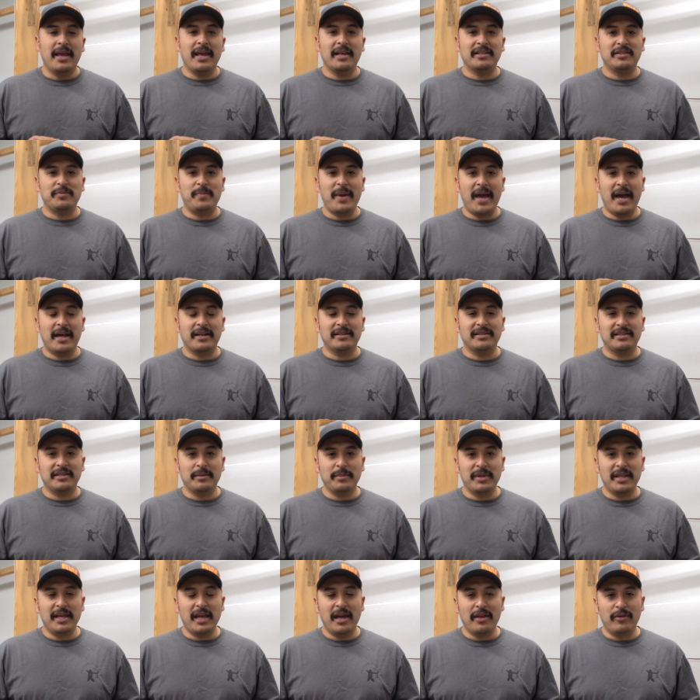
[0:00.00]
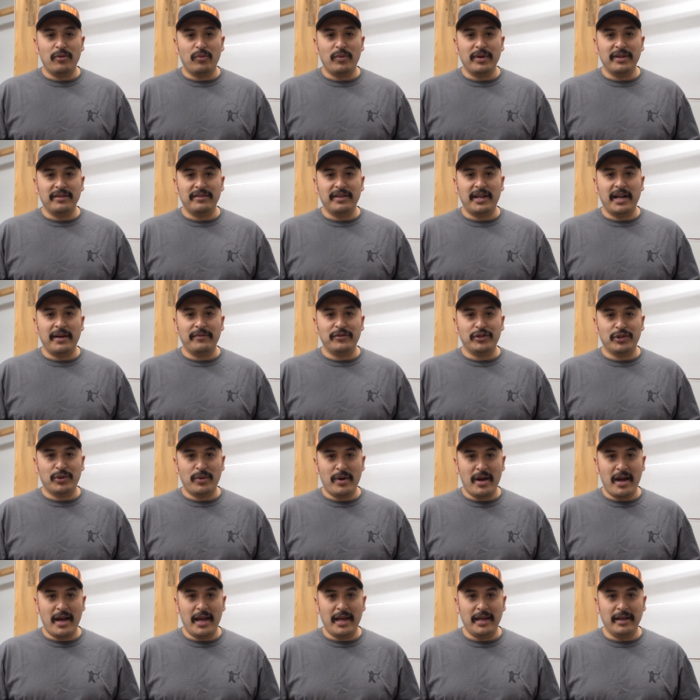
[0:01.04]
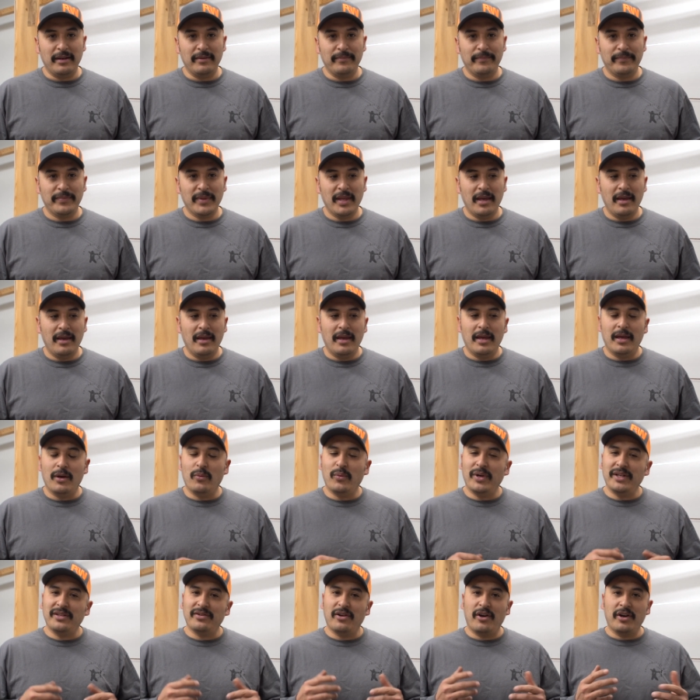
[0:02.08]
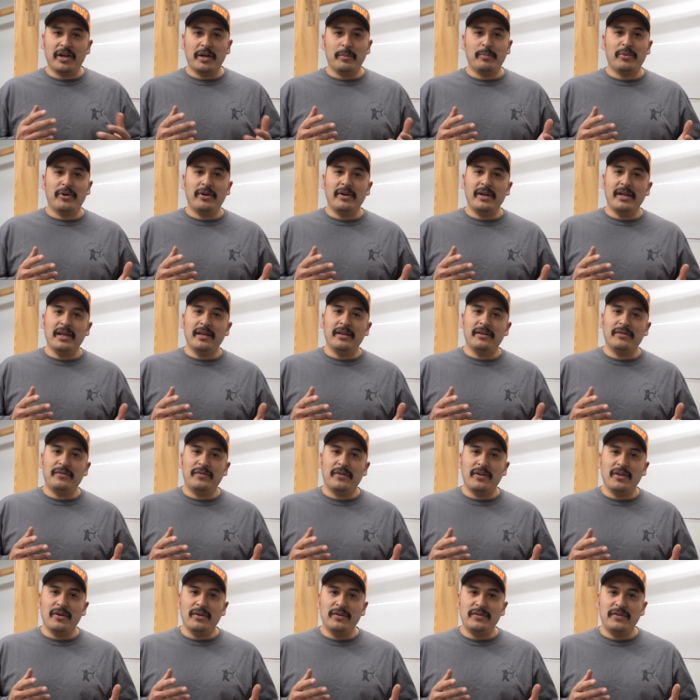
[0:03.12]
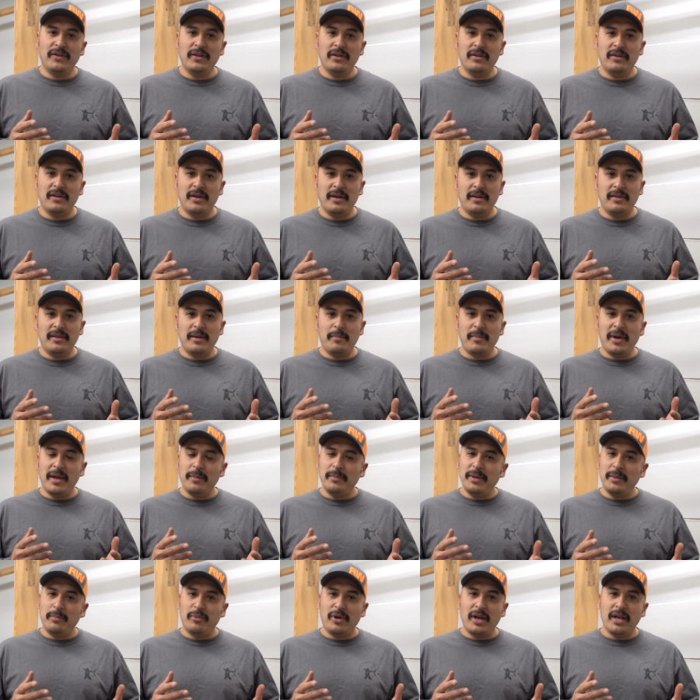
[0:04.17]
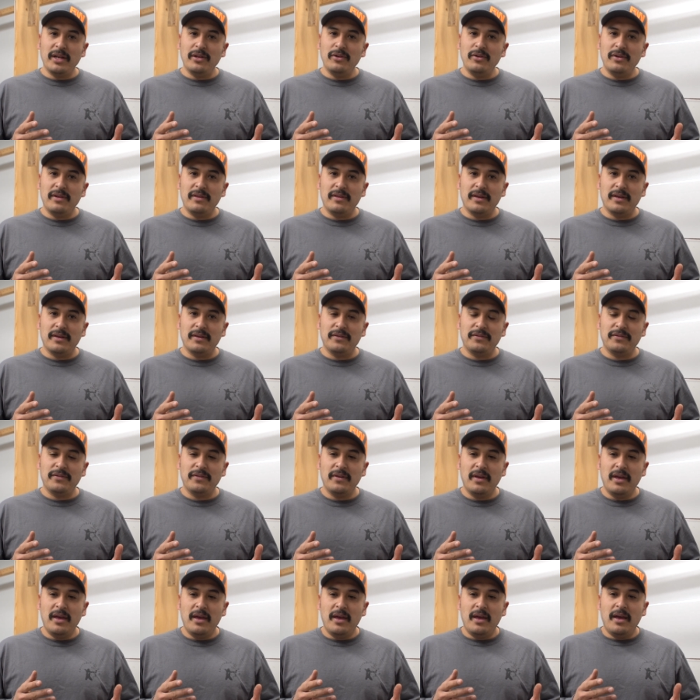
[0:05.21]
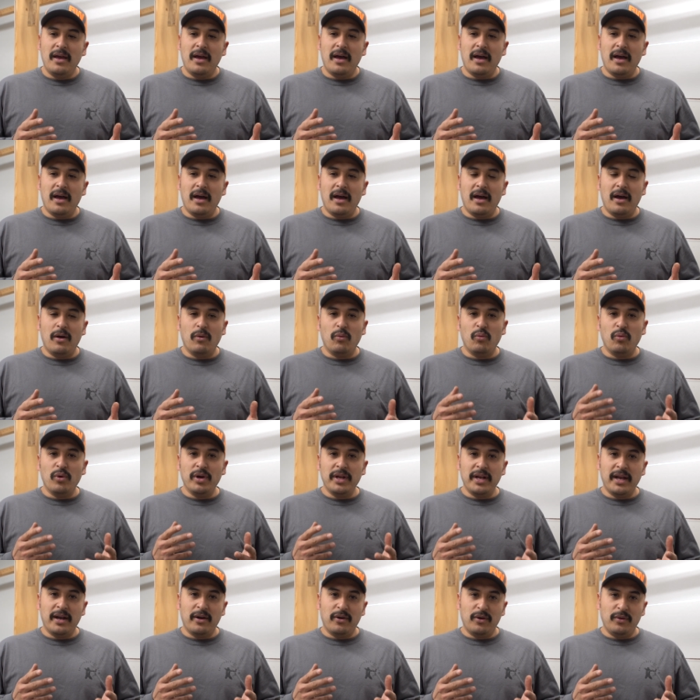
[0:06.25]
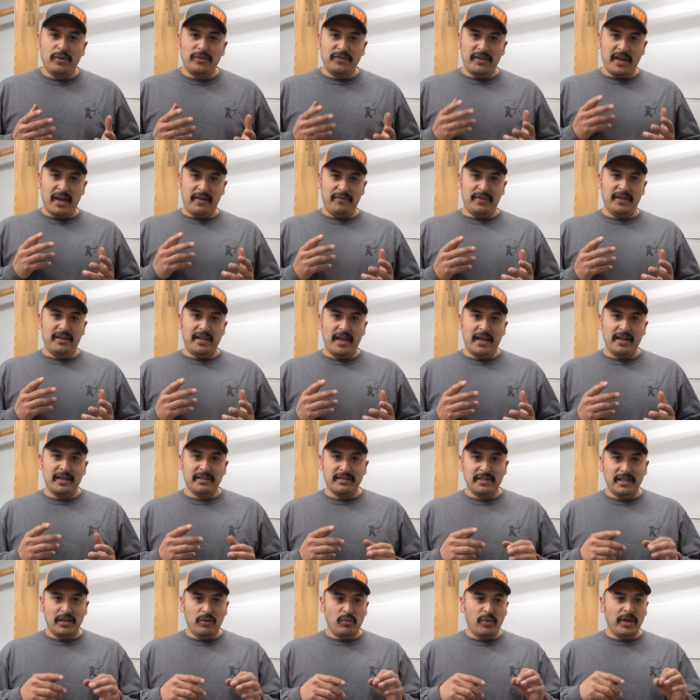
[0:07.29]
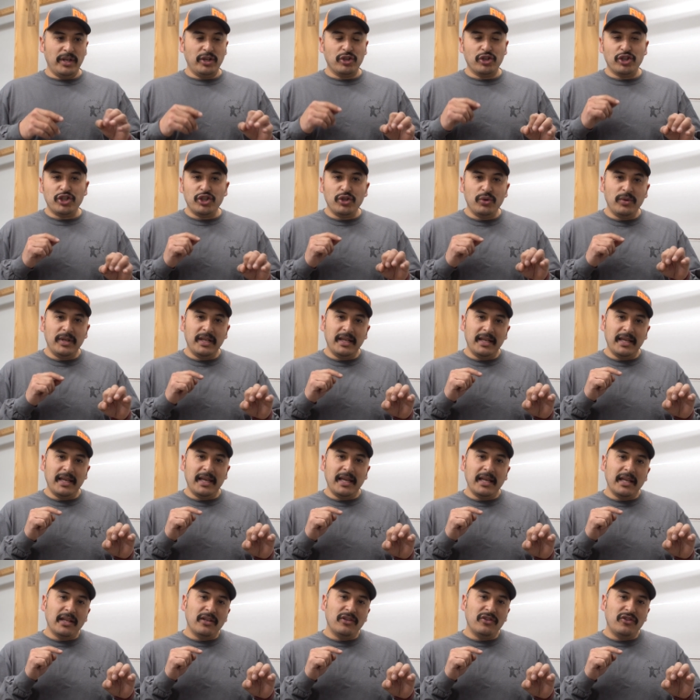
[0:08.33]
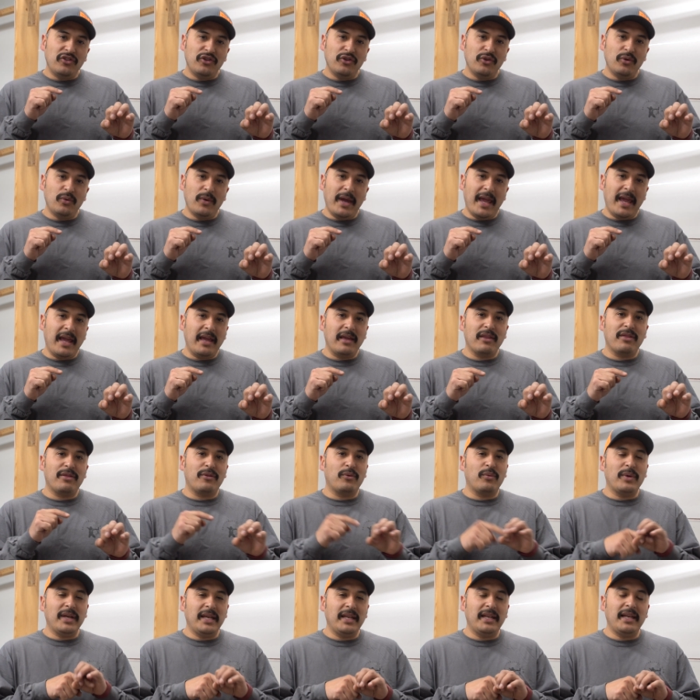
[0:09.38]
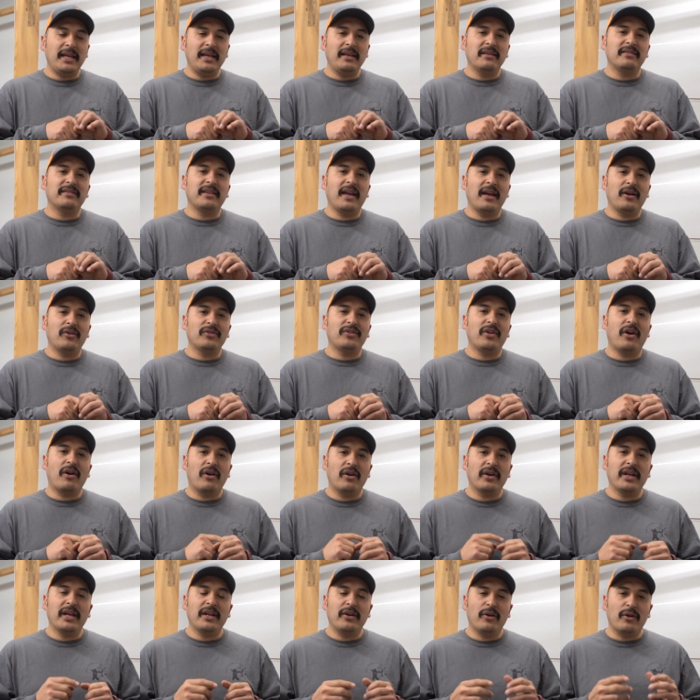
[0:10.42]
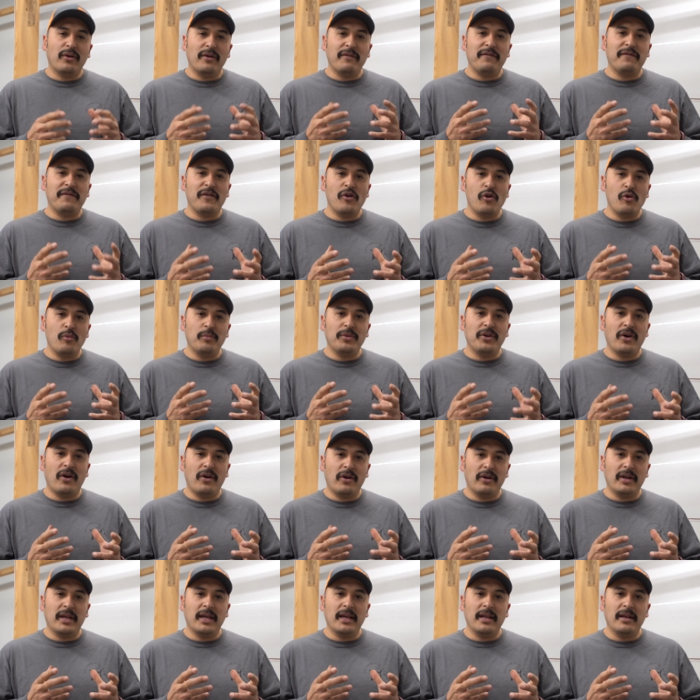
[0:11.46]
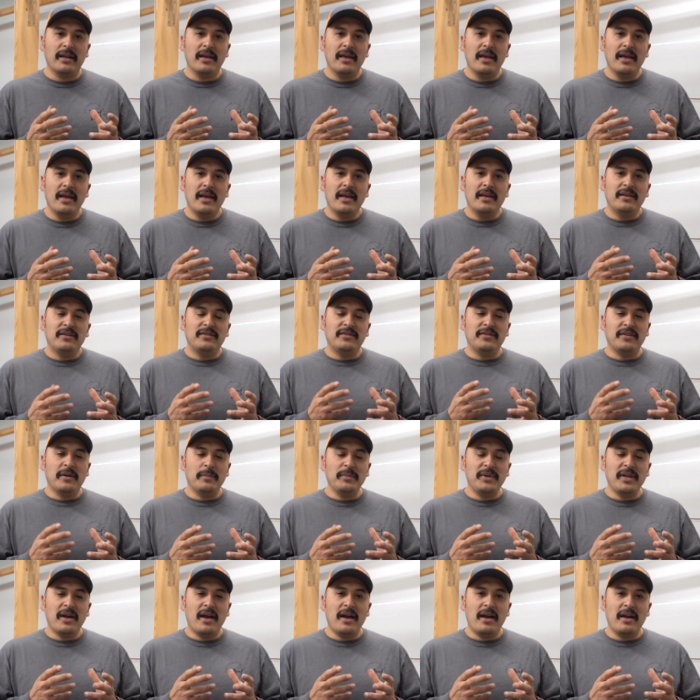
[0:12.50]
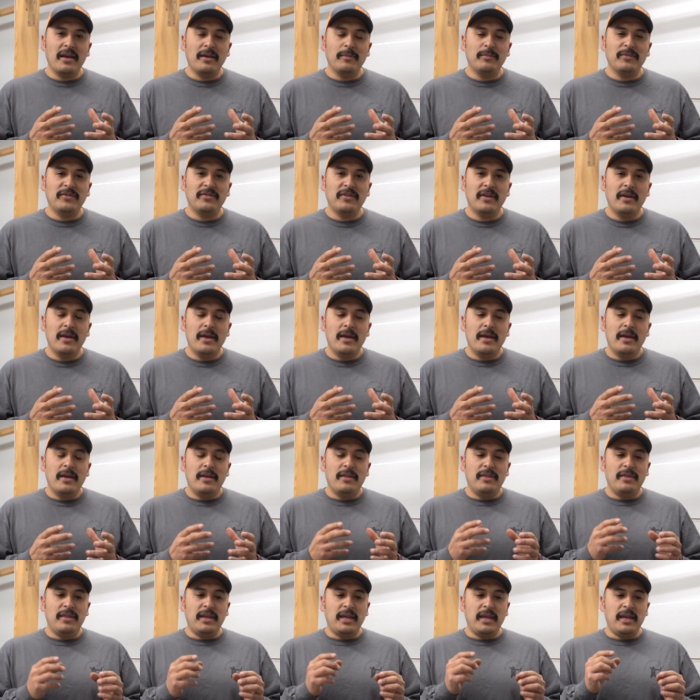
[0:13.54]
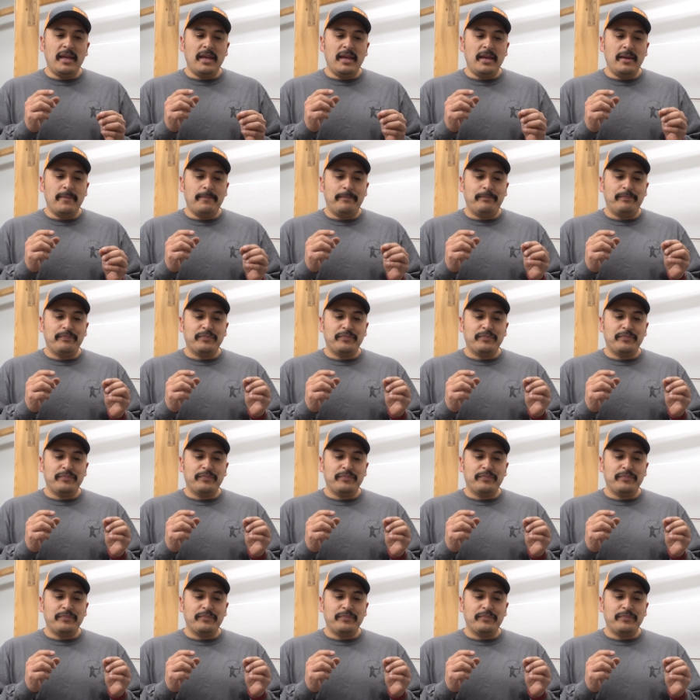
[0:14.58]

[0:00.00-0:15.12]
as bad as some of the other ones that I've tried. And what target burn is, for those of you that, that might be brand new to this, uh, wood arrows have the tendency when you're shooting into a 3D style target or a foam target, sometimes the